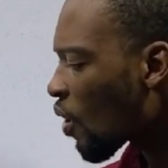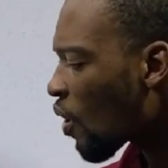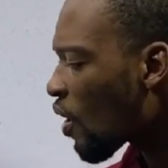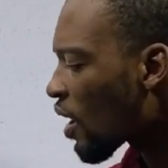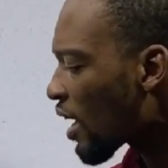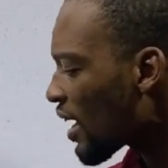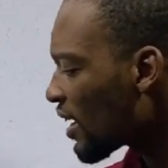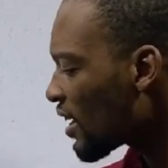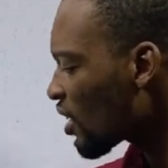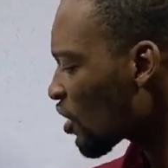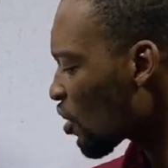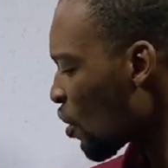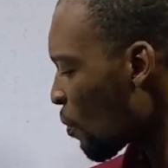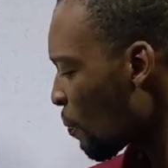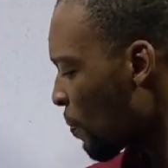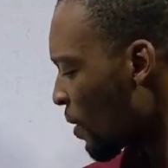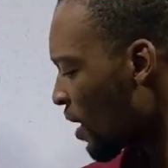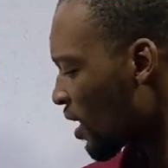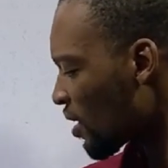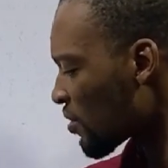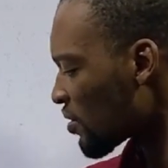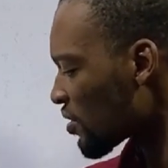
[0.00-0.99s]
Organic
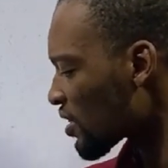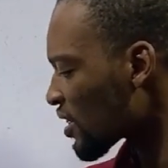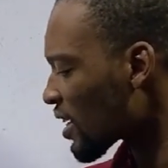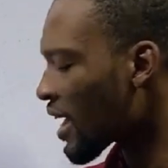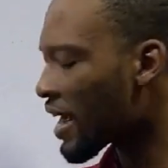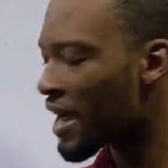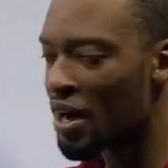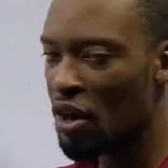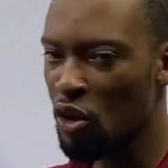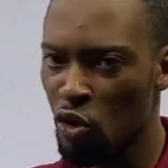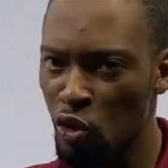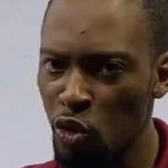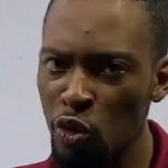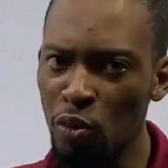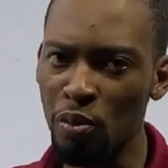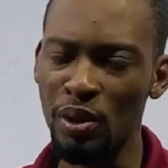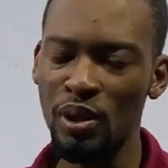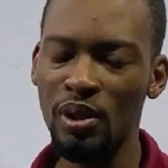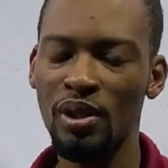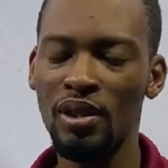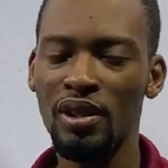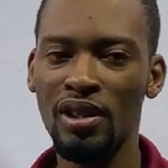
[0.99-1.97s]
compounds are
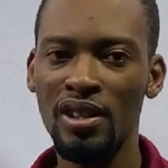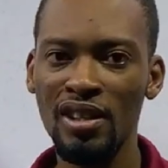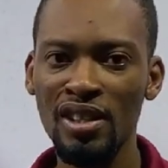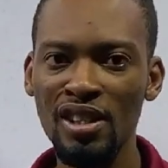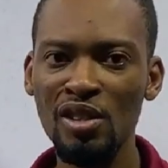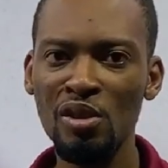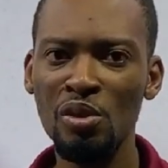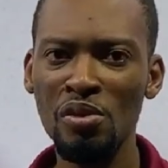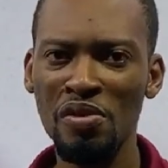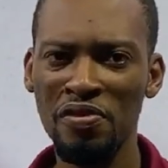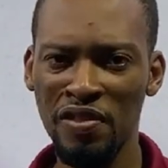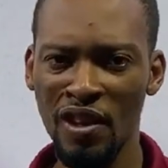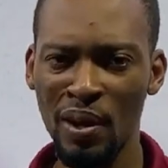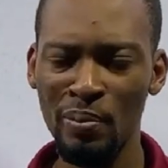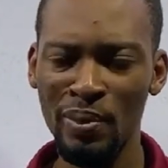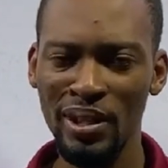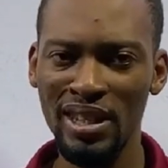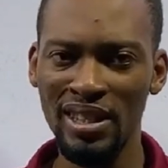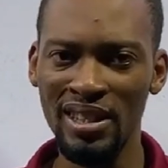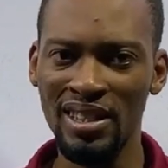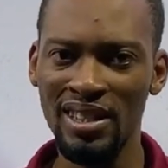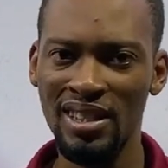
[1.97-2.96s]
grouped into
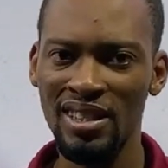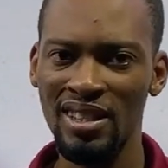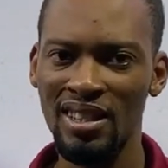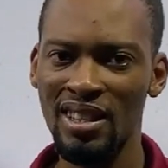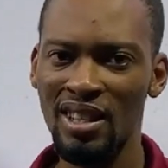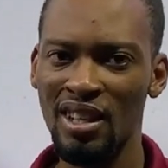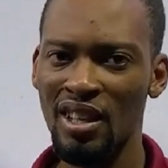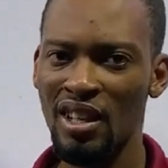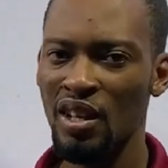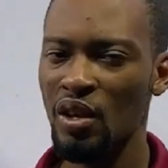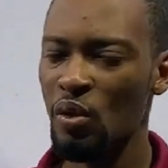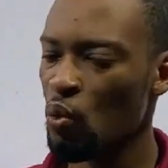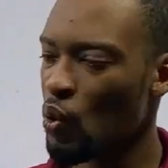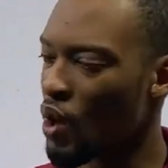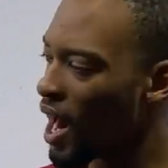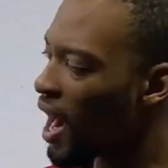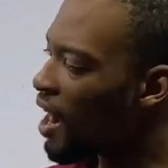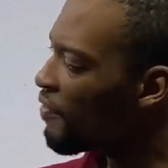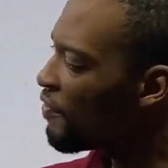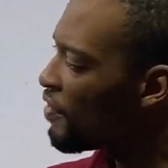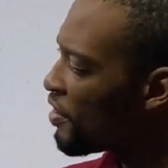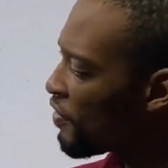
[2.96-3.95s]
families. We
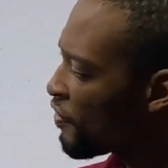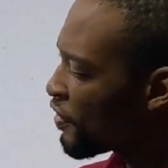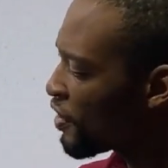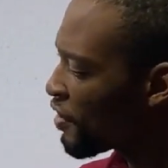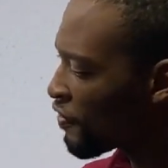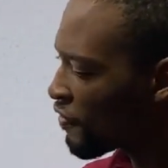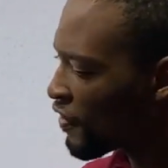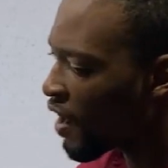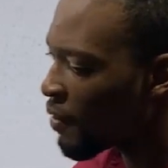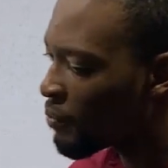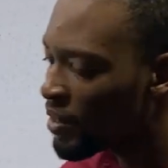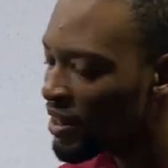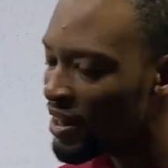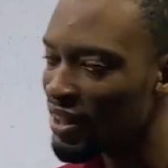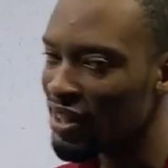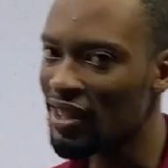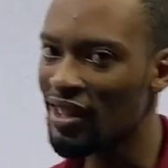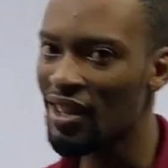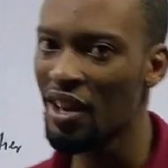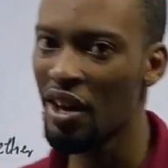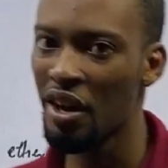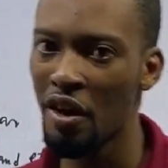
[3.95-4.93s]
have different
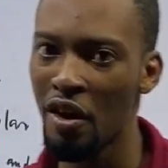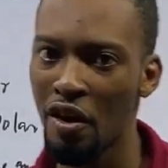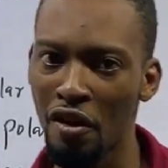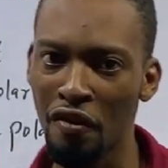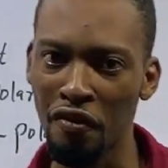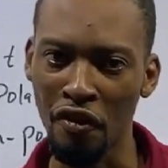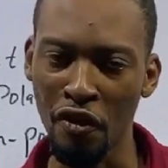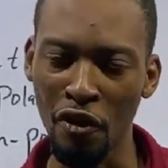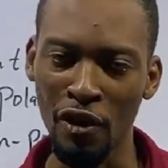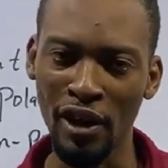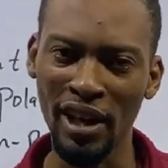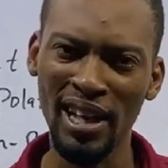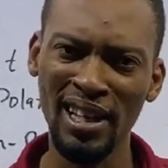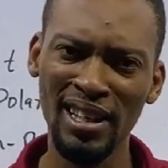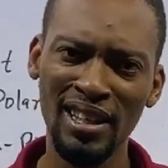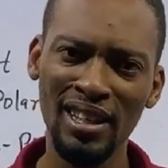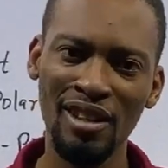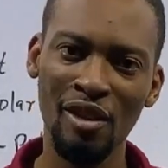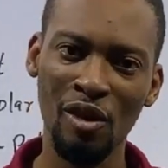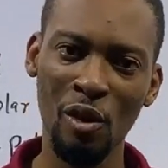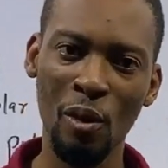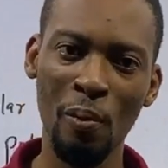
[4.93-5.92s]
families of
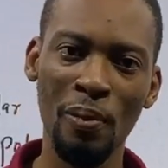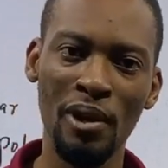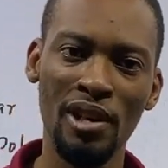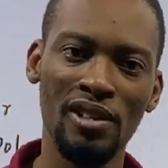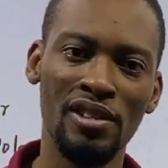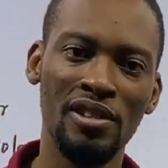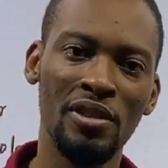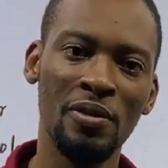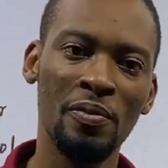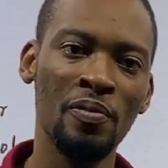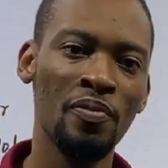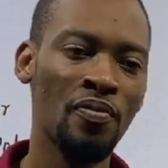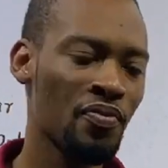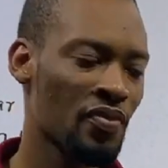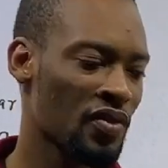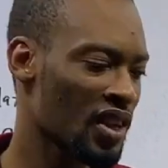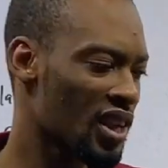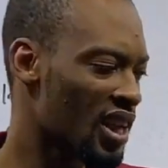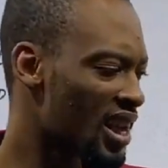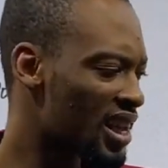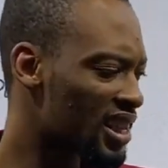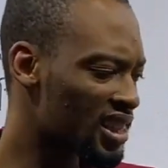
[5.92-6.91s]
organic compounds,
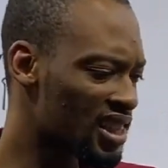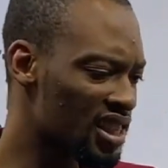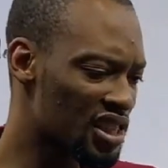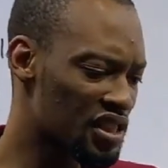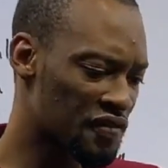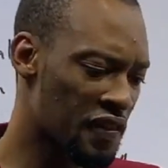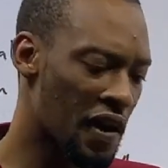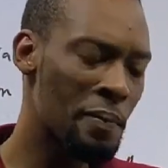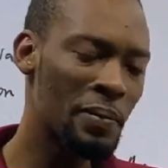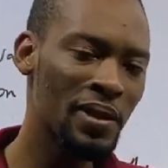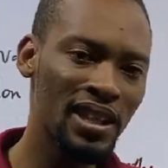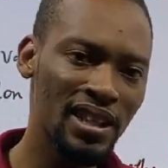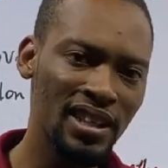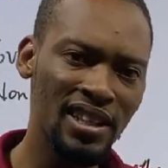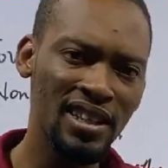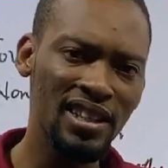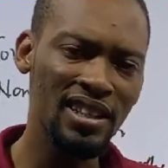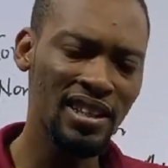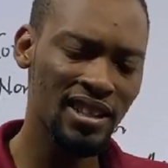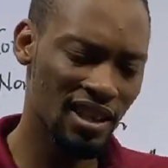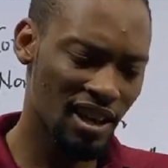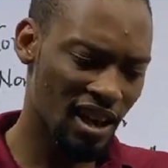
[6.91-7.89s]
and each
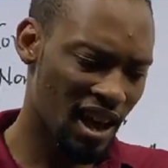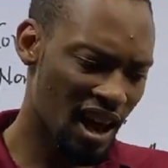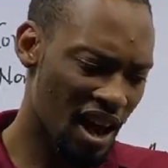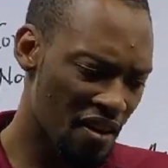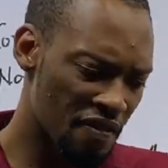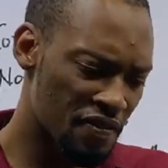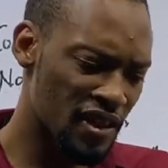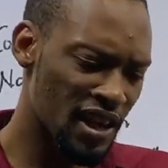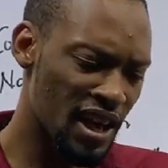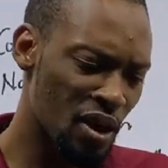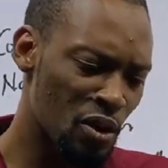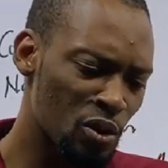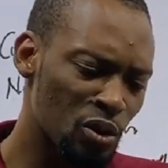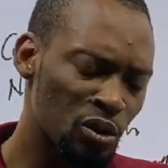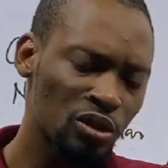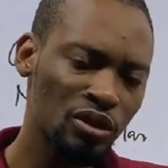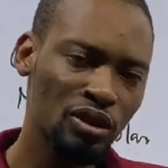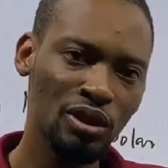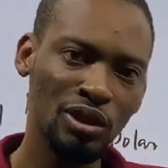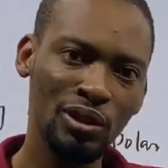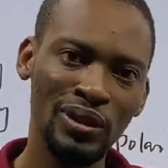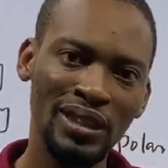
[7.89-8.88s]
family have their
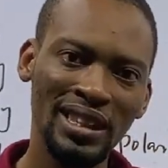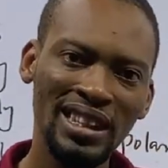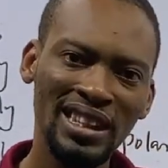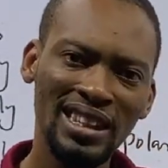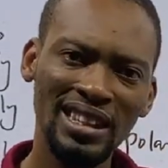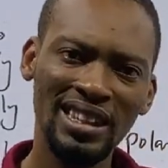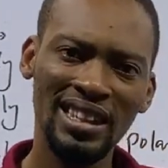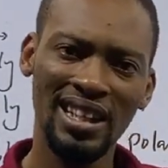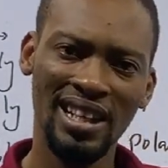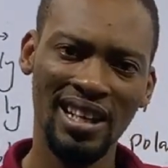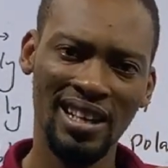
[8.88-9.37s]
own unique